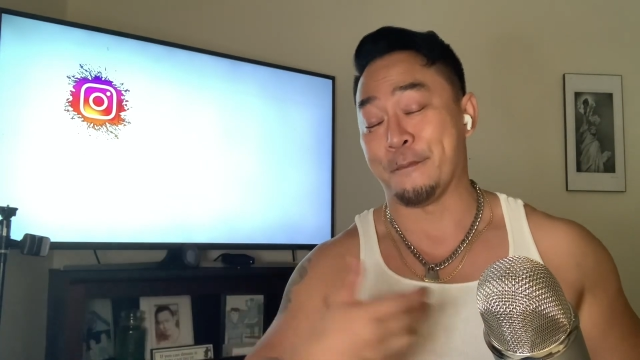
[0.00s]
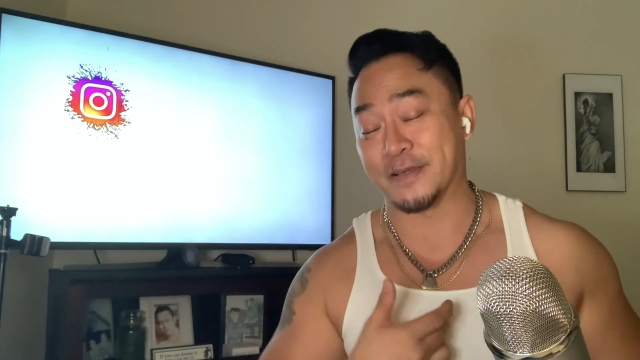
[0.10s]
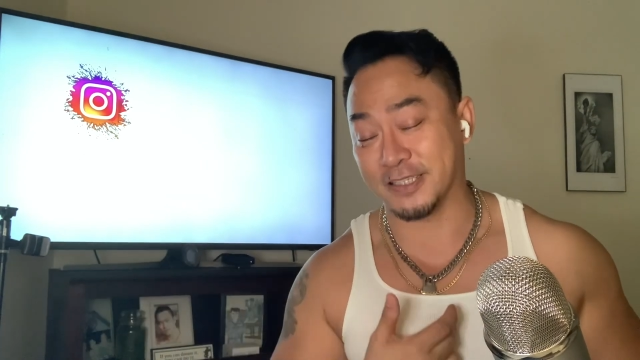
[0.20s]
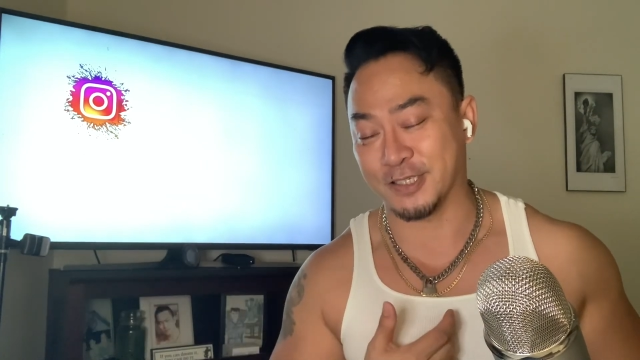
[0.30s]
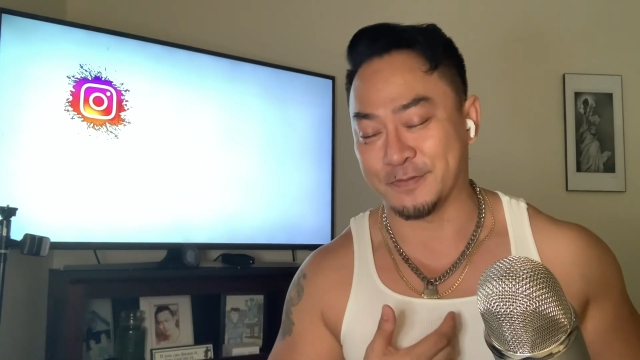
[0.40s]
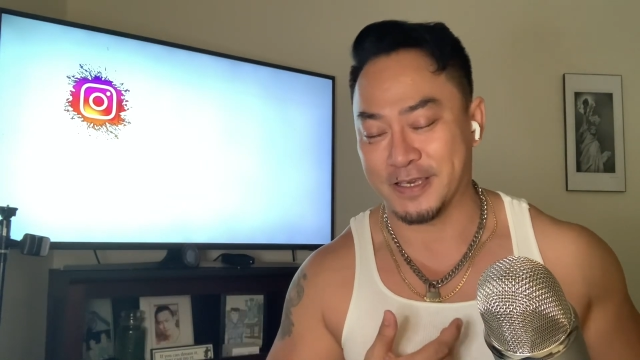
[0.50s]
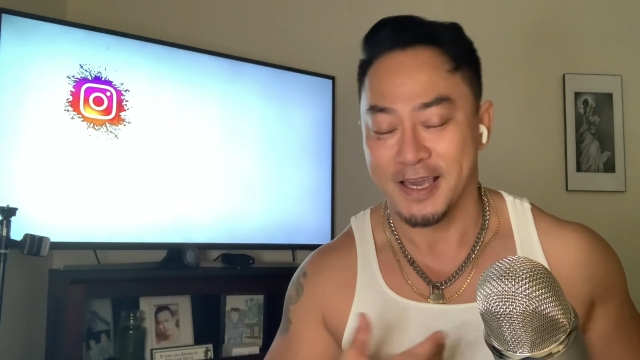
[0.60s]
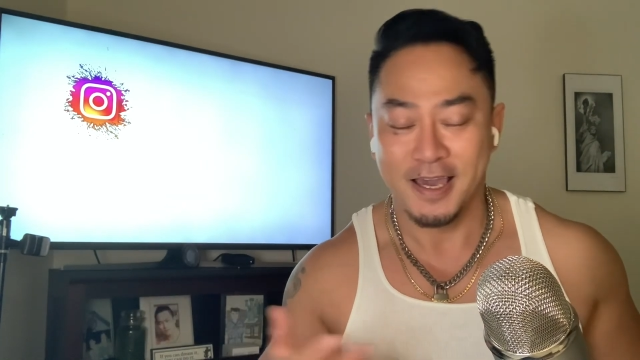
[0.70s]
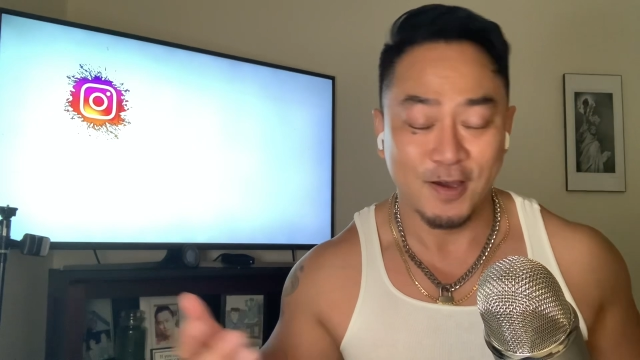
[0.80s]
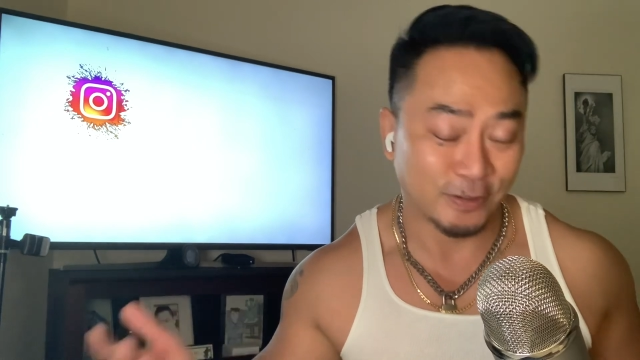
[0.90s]
message me,
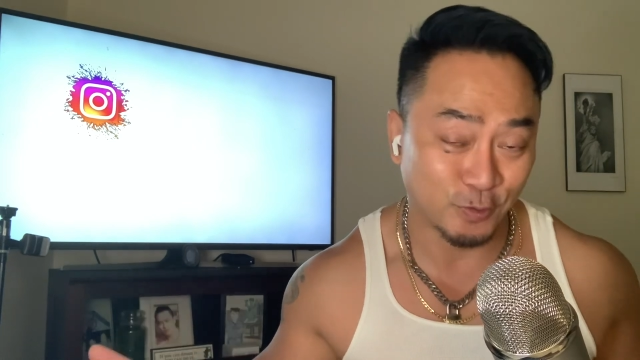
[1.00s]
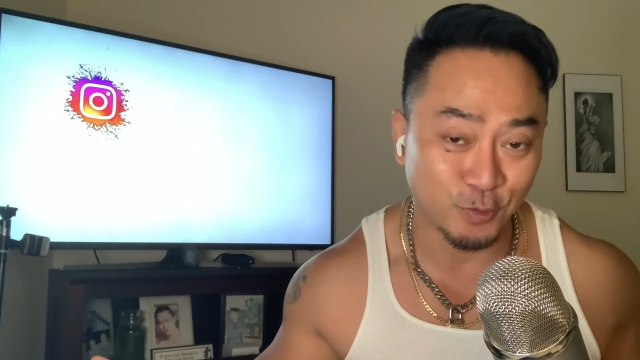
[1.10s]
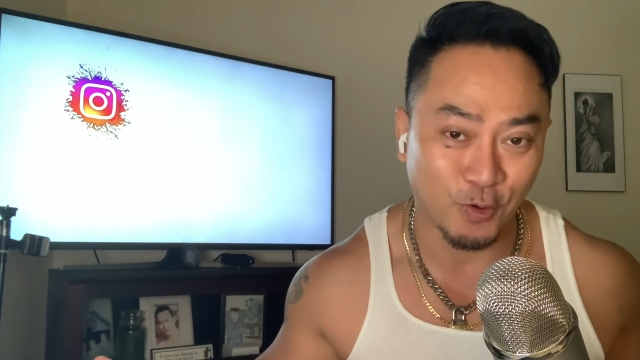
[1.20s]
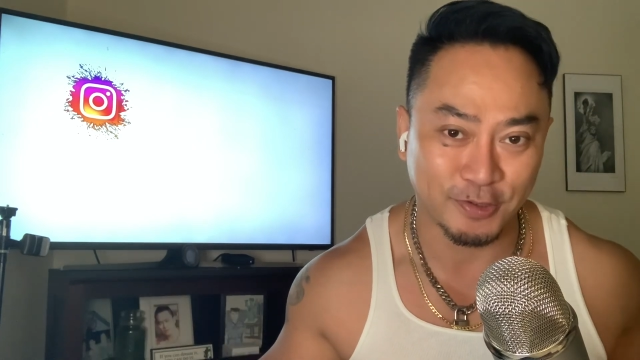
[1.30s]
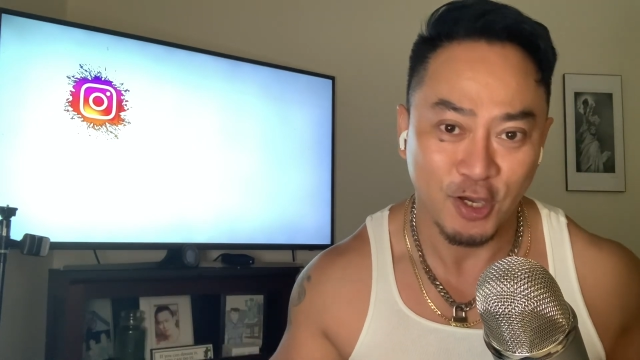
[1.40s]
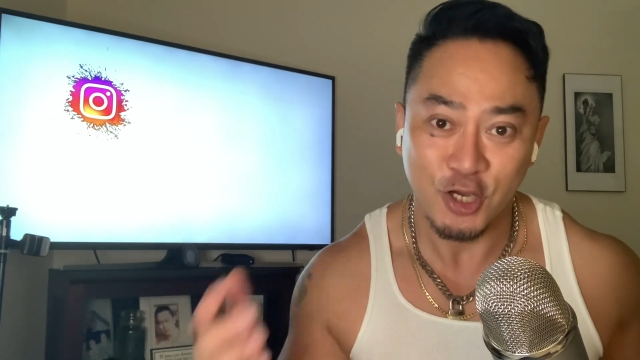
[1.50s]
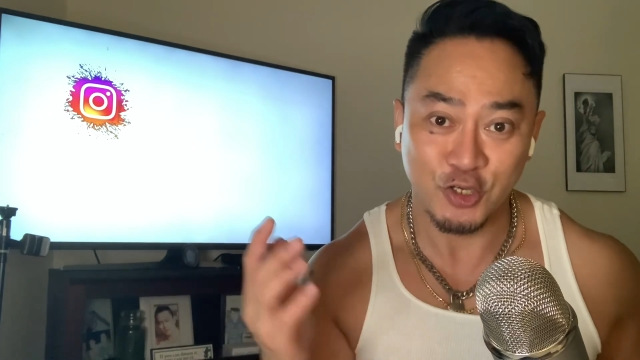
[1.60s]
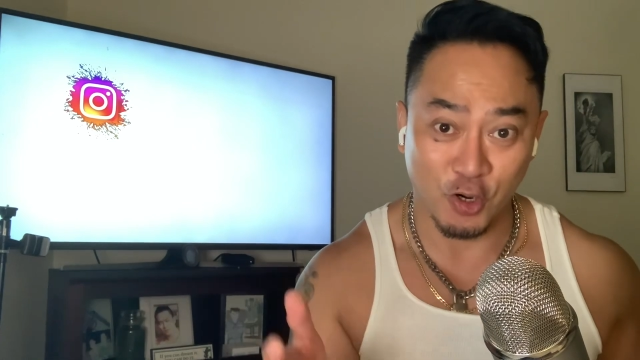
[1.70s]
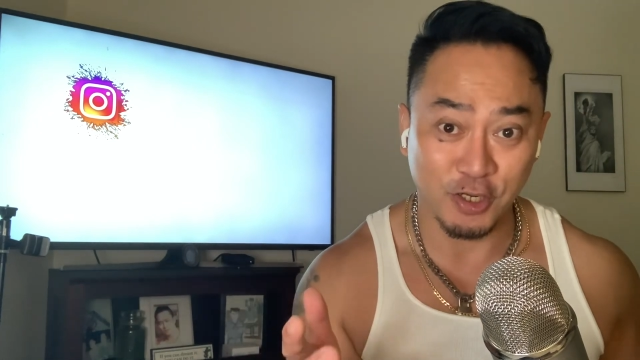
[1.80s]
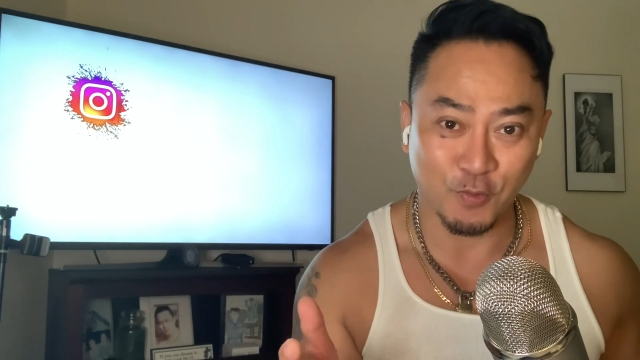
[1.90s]
and who knows,
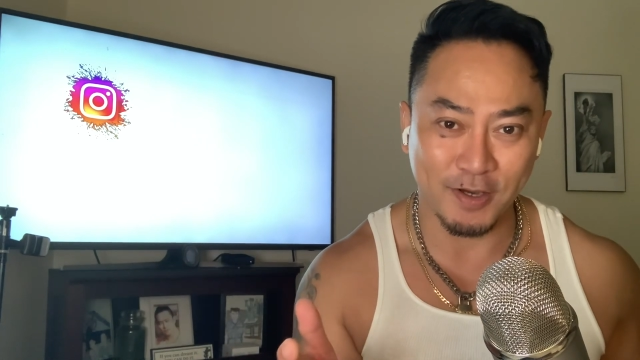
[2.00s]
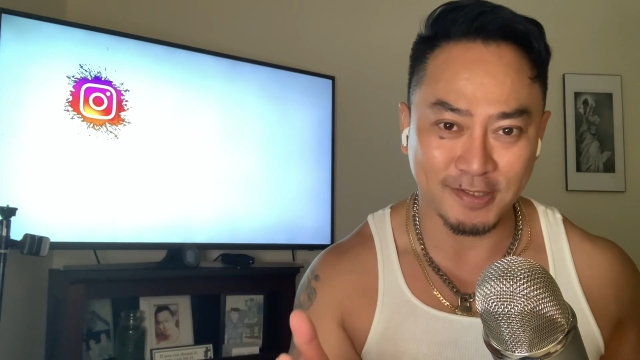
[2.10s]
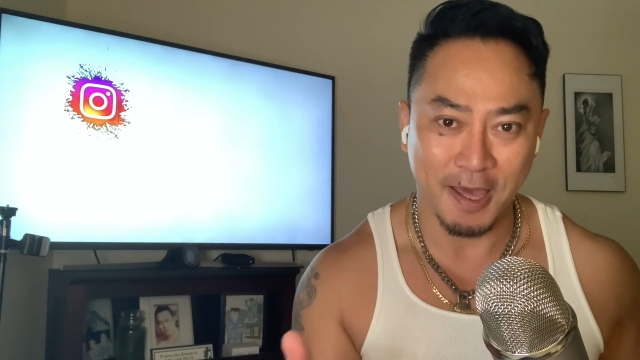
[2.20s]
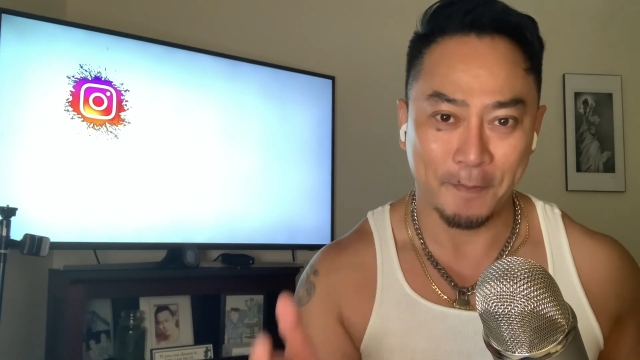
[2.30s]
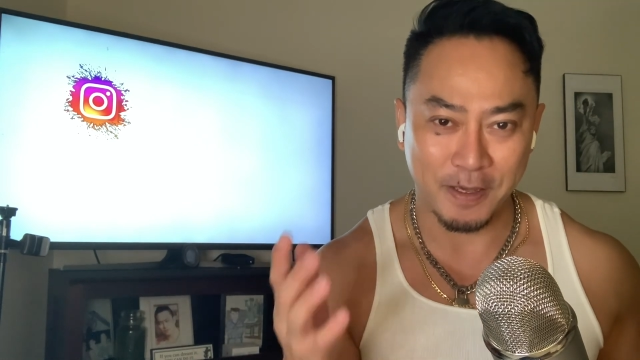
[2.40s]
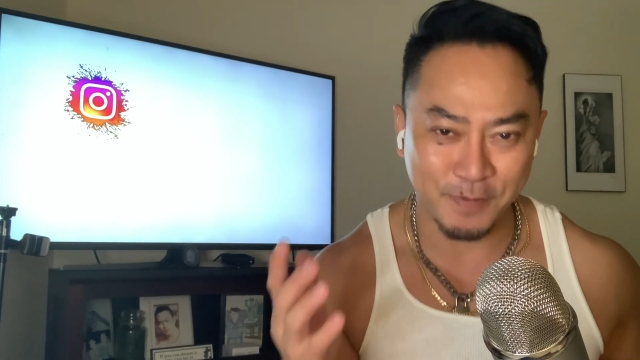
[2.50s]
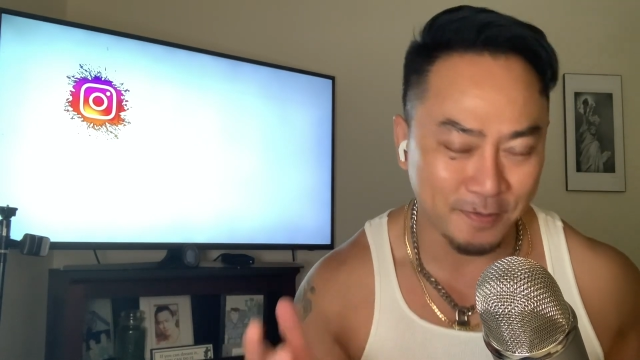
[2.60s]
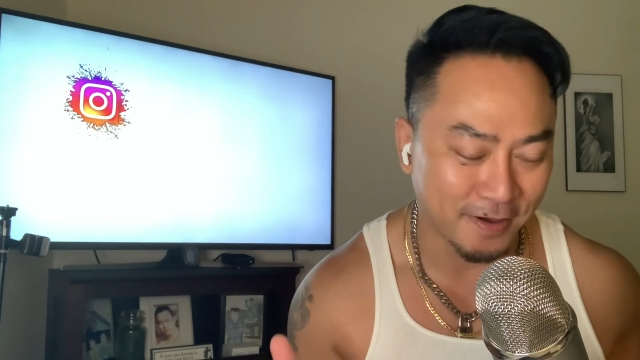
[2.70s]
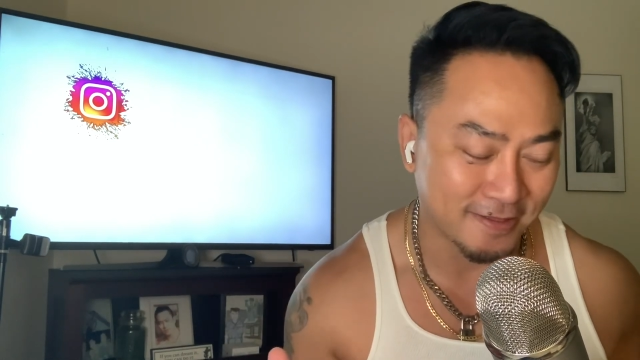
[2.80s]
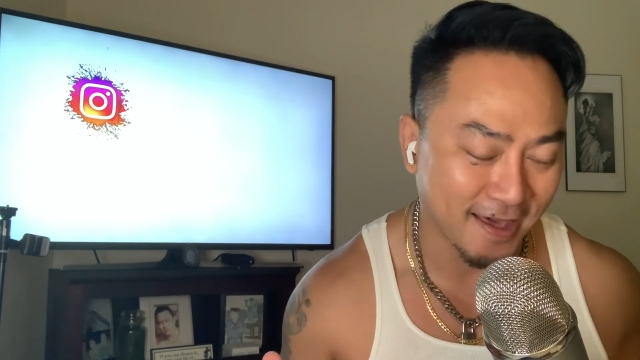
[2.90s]
your request may be
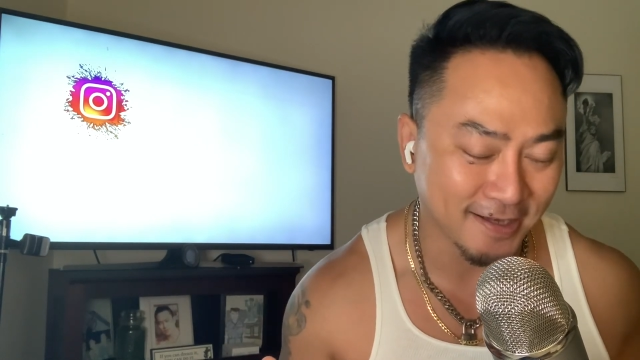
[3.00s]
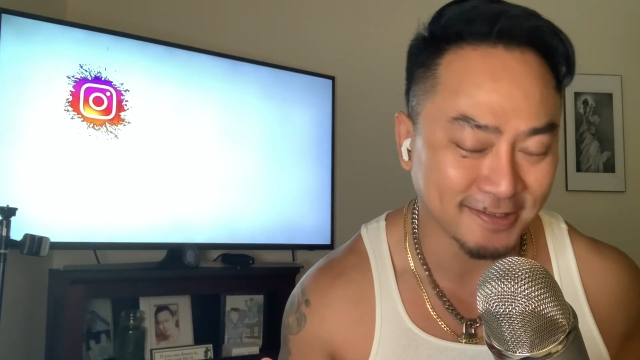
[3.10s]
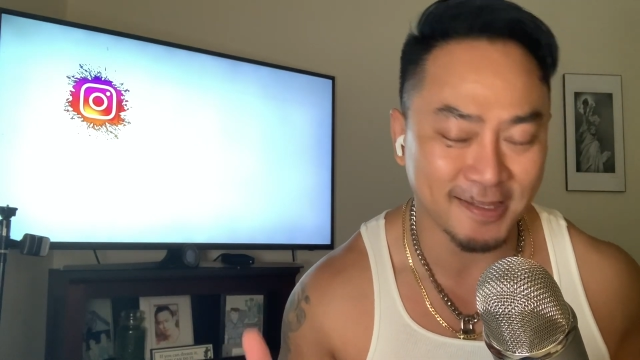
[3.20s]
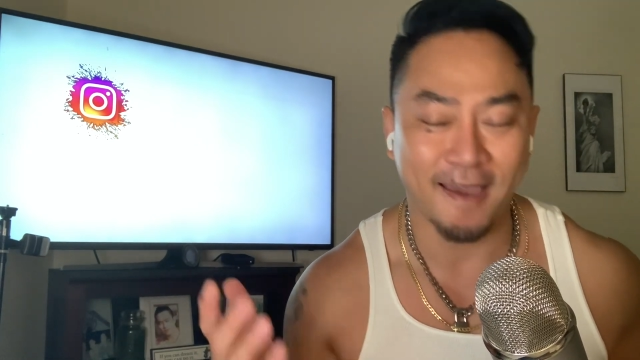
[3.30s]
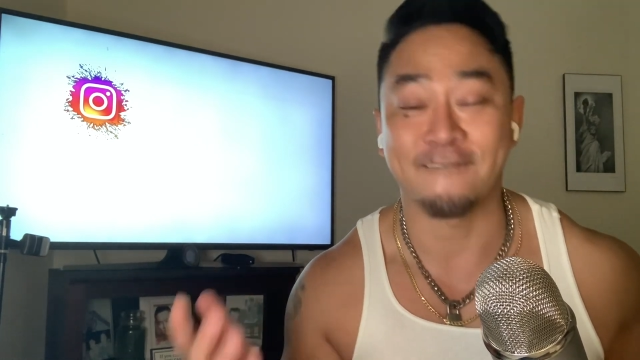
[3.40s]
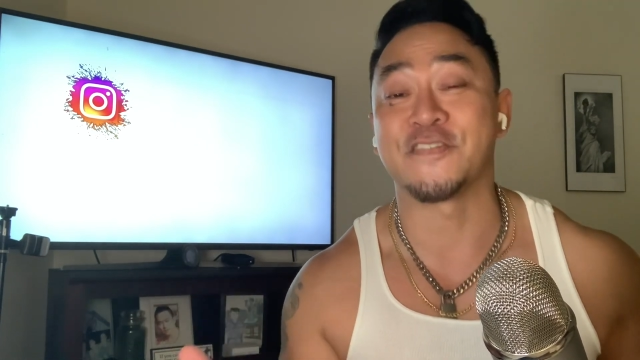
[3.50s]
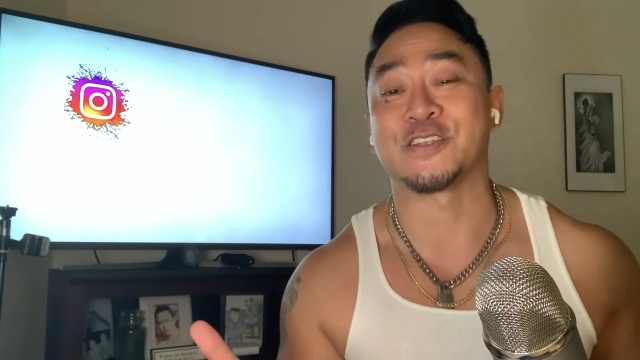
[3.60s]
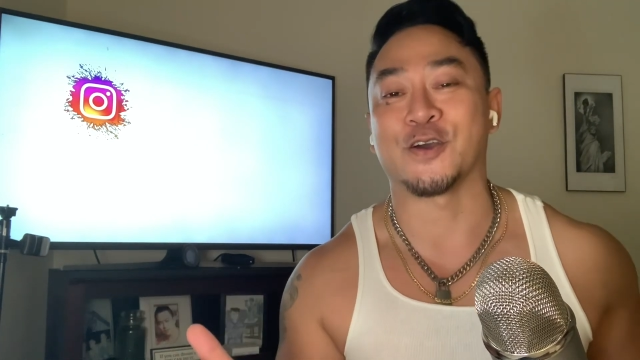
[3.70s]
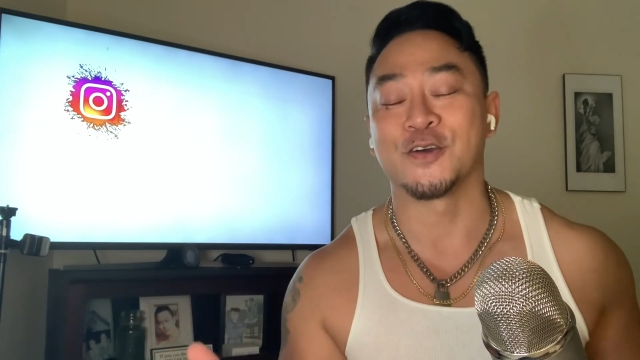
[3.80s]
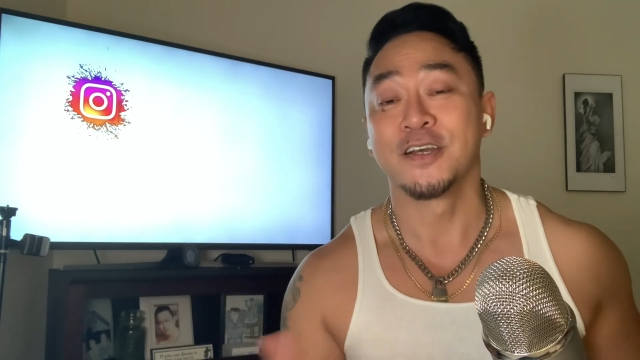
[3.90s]
my next
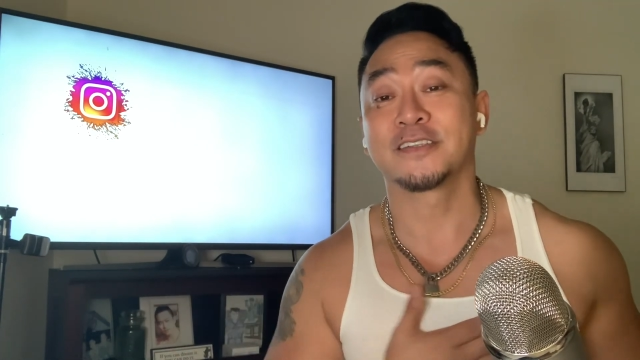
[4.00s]
video.